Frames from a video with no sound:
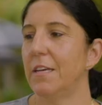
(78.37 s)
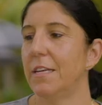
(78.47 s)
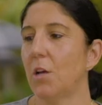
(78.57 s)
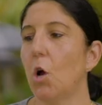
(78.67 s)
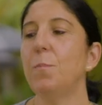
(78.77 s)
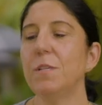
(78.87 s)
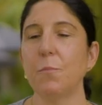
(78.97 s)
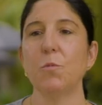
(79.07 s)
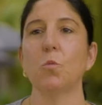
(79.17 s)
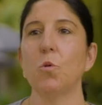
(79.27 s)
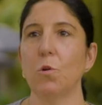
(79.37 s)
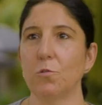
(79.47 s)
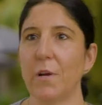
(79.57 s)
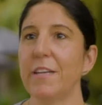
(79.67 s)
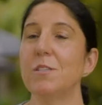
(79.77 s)
It opened up the
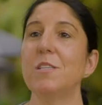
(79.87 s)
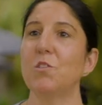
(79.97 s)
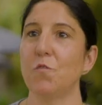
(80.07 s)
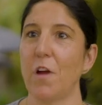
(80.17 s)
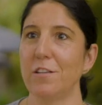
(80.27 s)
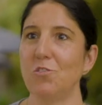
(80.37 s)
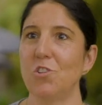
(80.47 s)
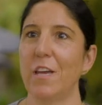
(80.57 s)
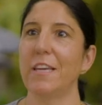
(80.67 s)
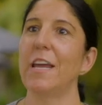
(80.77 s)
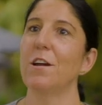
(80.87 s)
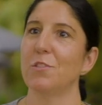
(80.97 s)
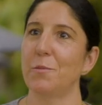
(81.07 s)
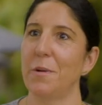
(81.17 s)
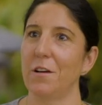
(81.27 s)
world, right? Because he's French and
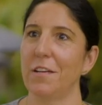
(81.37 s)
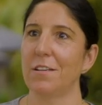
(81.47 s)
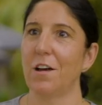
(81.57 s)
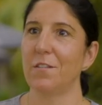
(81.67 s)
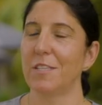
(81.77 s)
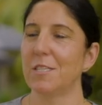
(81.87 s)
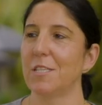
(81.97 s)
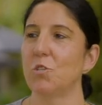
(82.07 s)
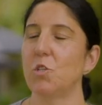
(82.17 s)
Carrie's American, obviously.